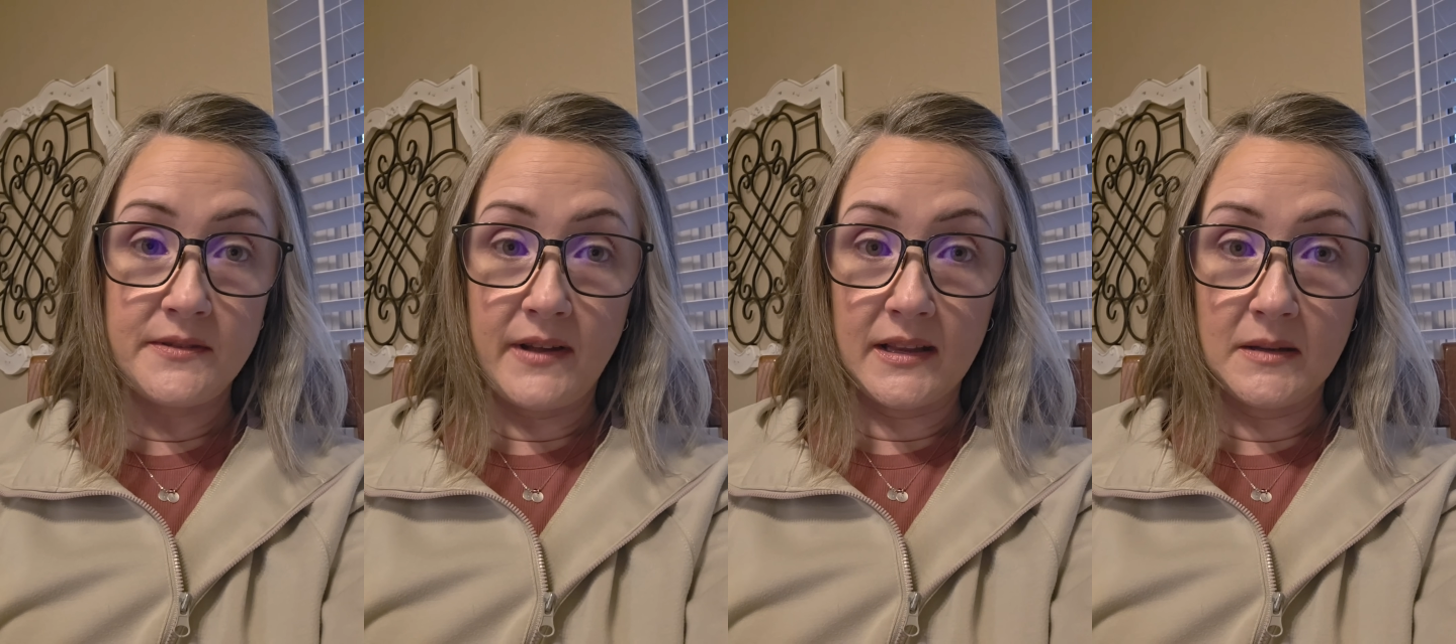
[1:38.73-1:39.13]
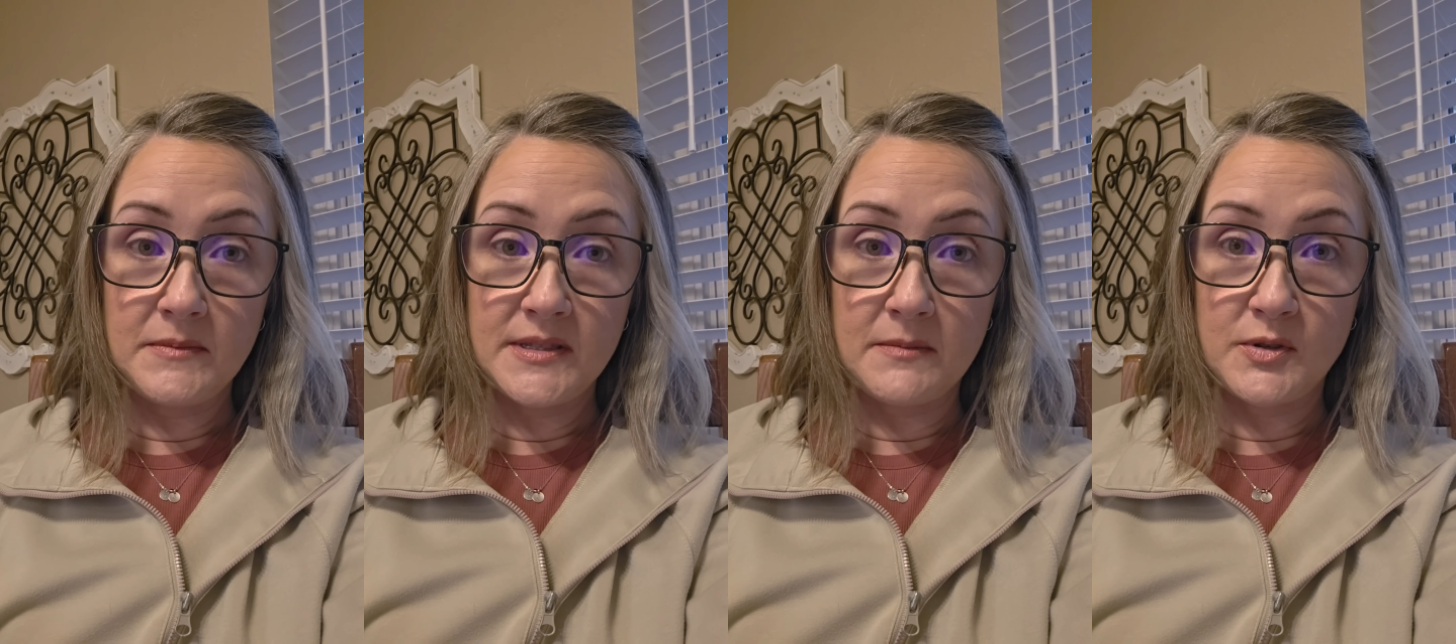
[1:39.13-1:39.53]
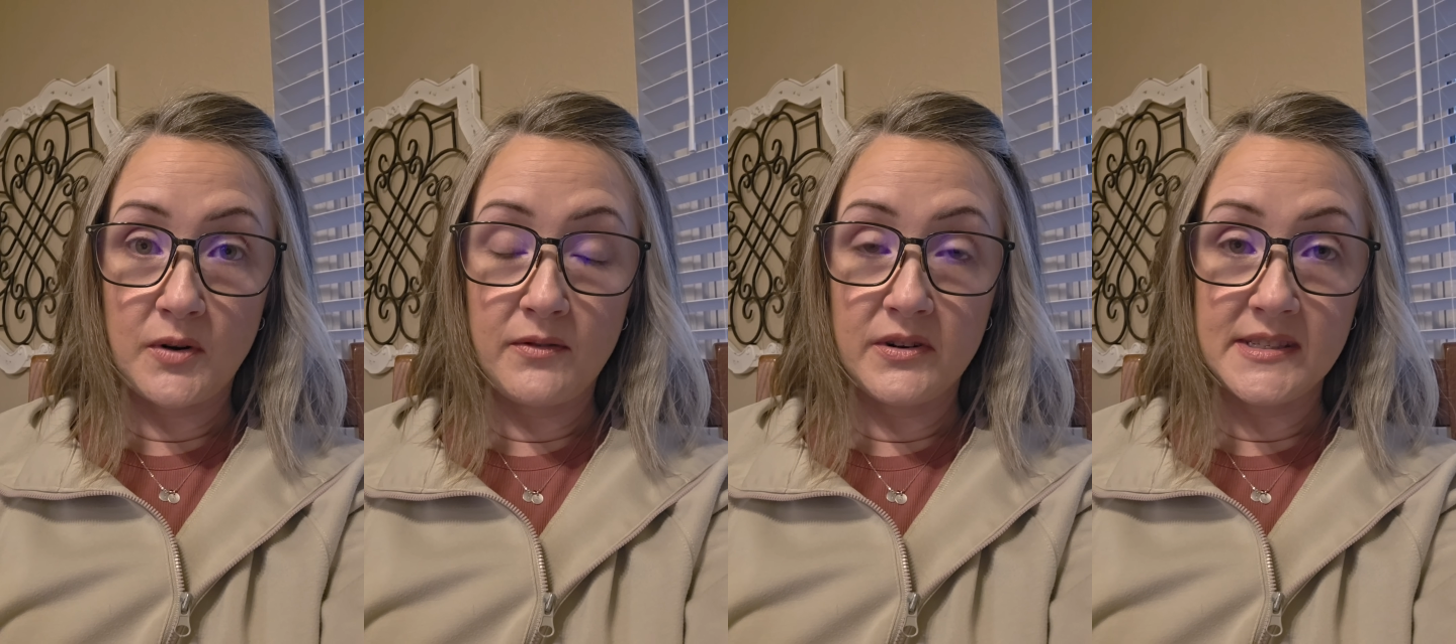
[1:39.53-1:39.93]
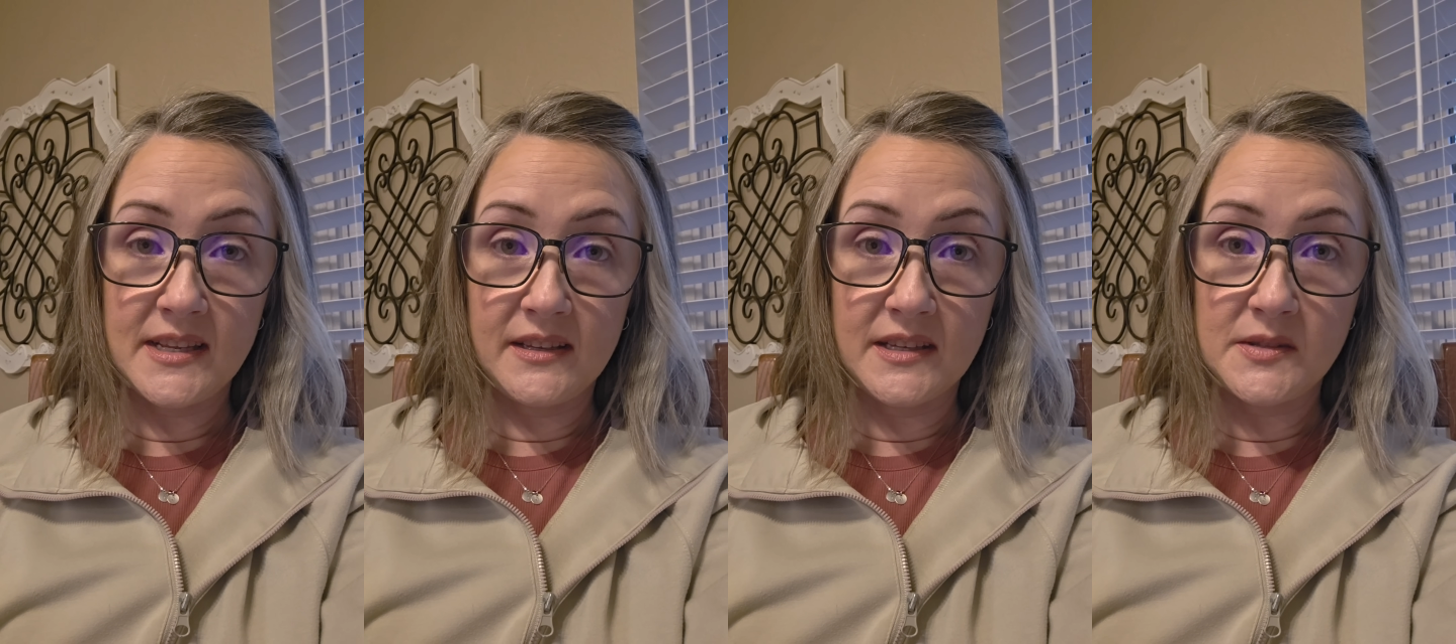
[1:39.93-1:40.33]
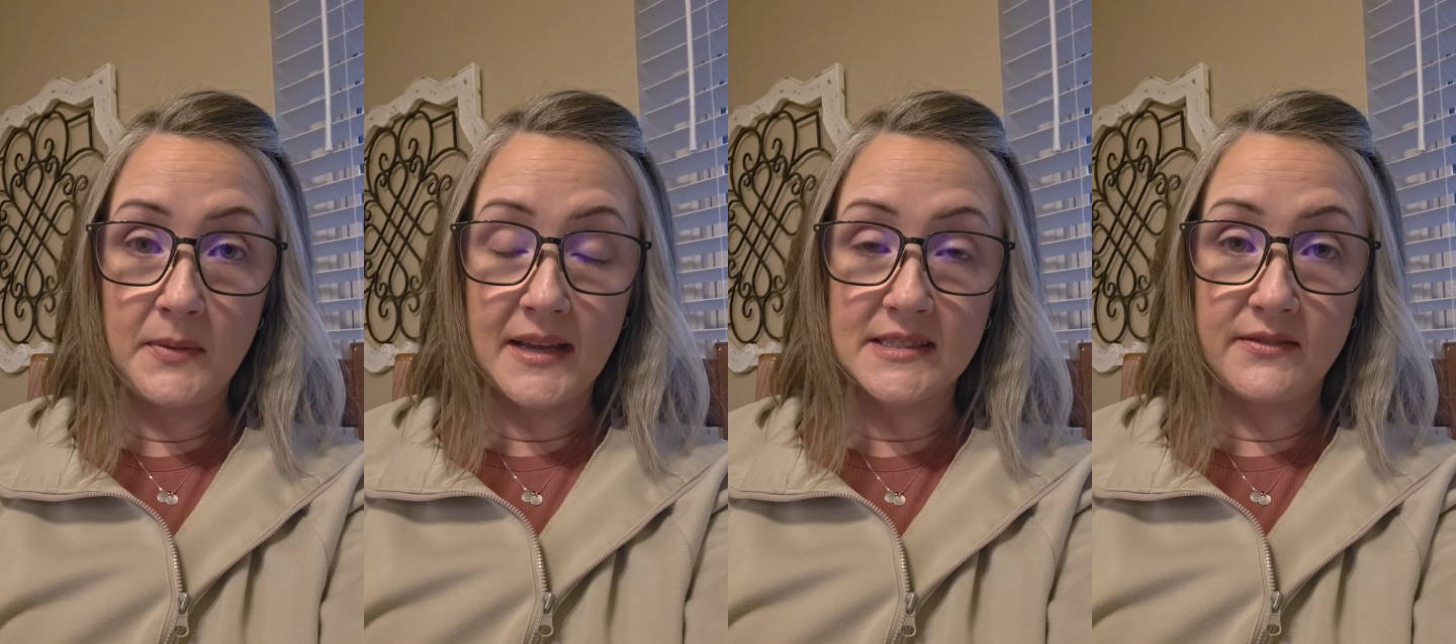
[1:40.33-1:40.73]
developed some sort of resilience
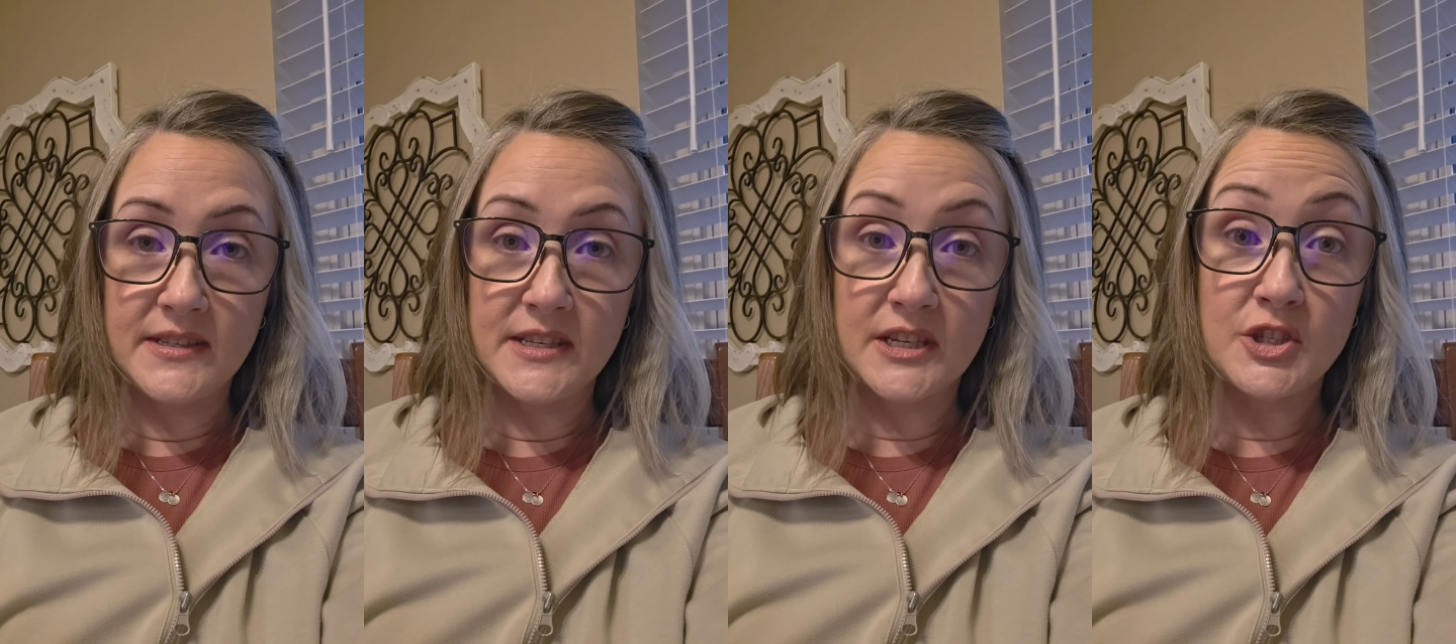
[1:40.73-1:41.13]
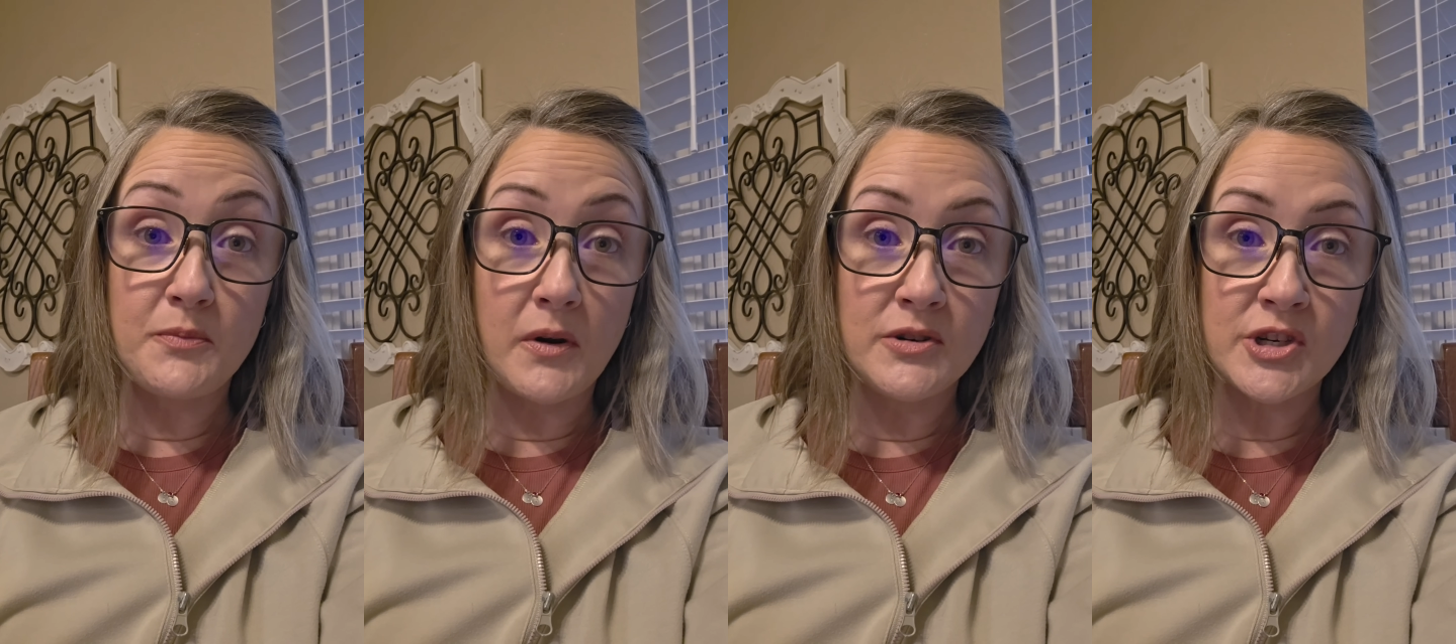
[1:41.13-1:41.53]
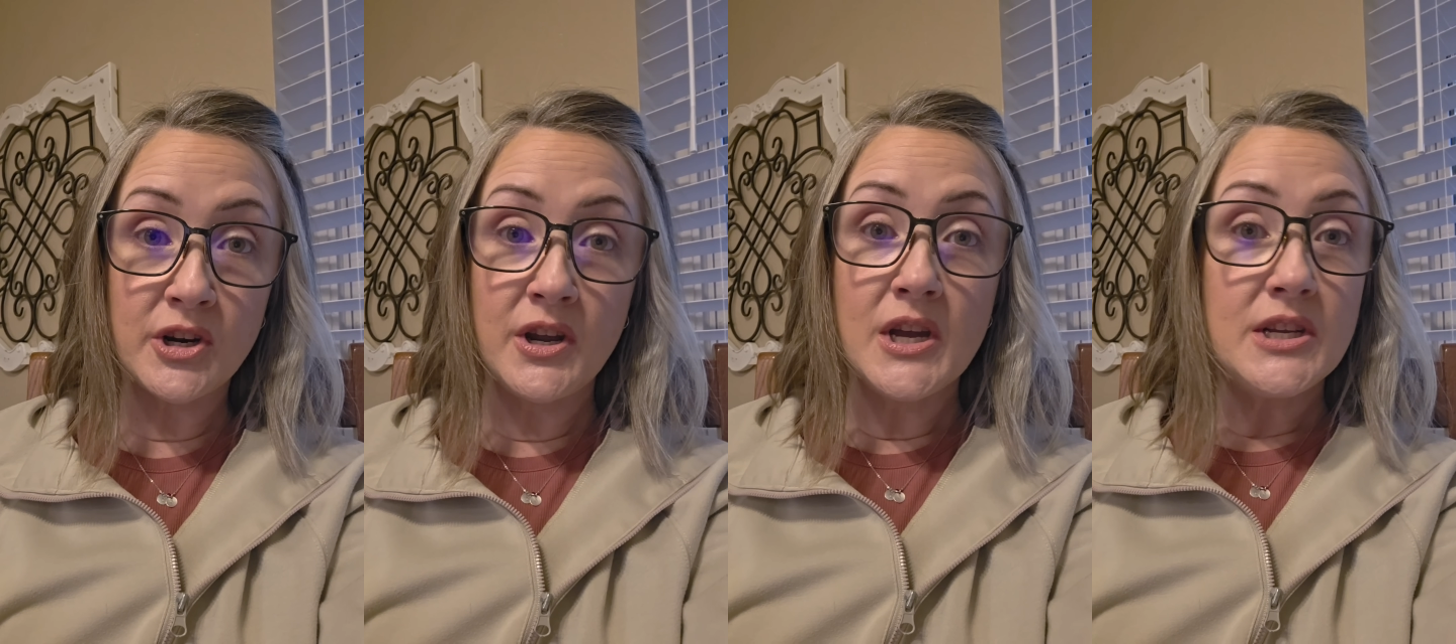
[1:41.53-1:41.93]
because of his exposure